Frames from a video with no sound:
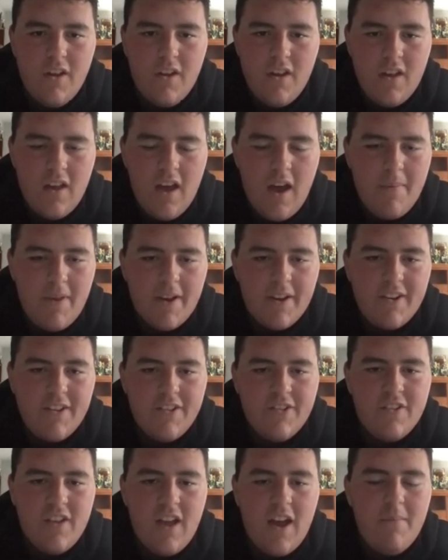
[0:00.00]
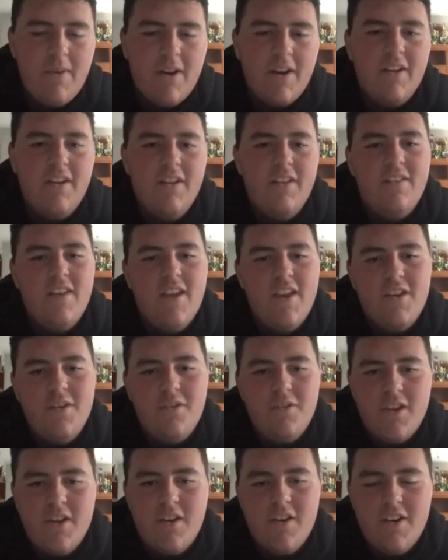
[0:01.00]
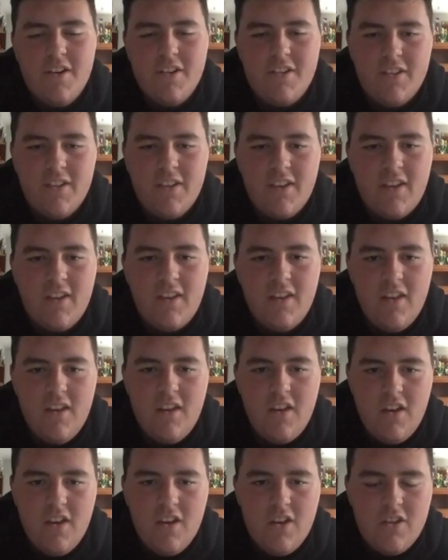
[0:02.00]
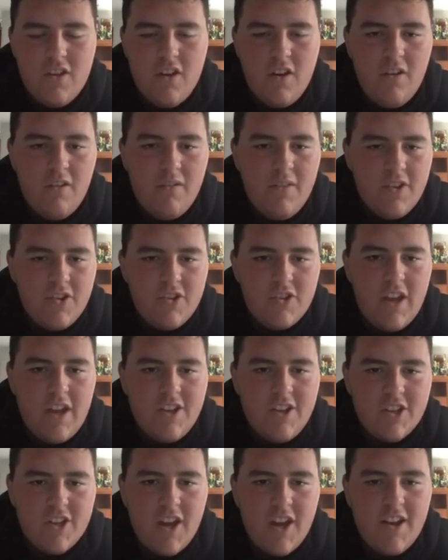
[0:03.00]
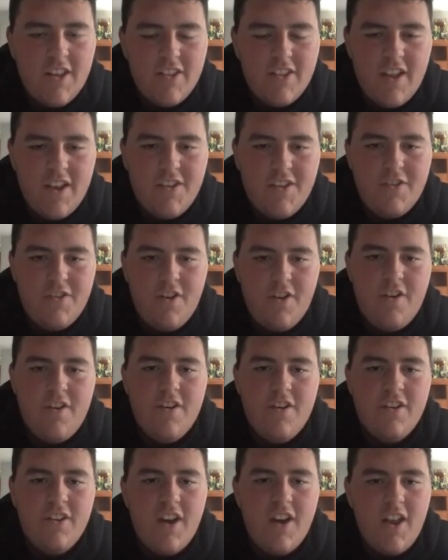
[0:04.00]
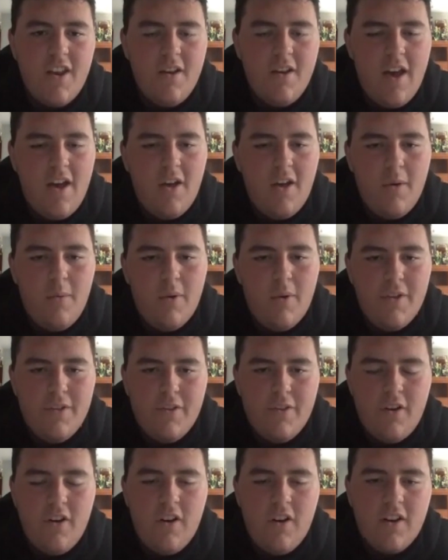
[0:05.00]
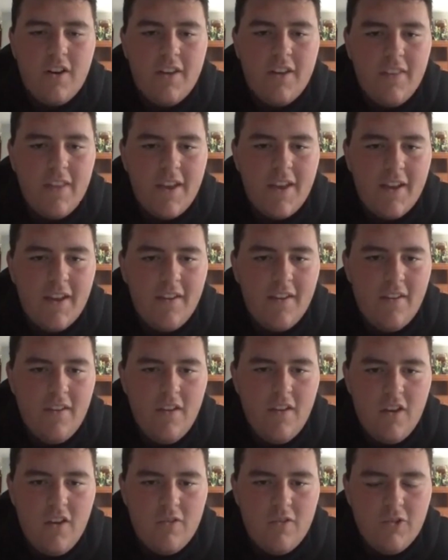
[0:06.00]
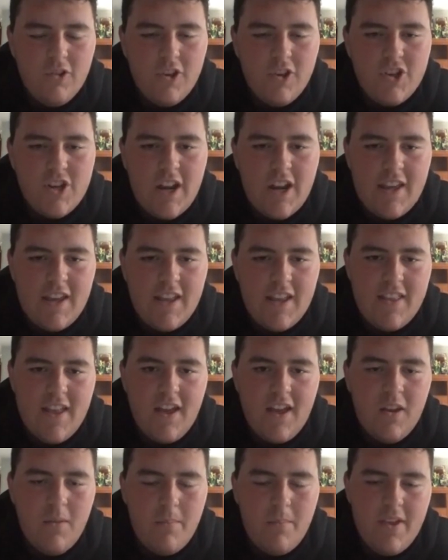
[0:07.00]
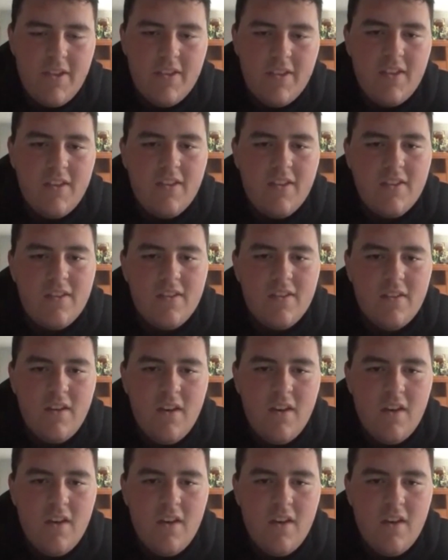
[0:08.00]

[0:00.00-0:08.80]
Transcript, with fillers: I'm not gonna I'm not gonna take you seriously so initially I just kind of stay stern and kind of how I want to talk and like really try to get down to business